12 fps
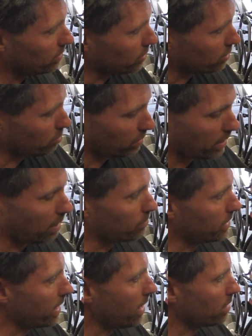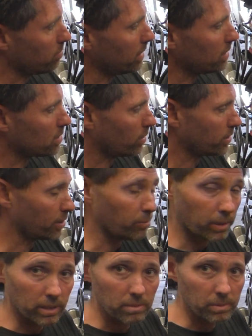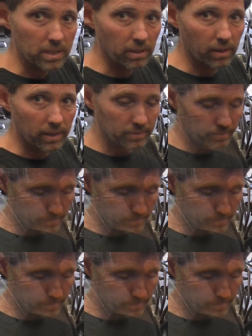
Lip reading: this will come down a bit, so I don't want it to be tight.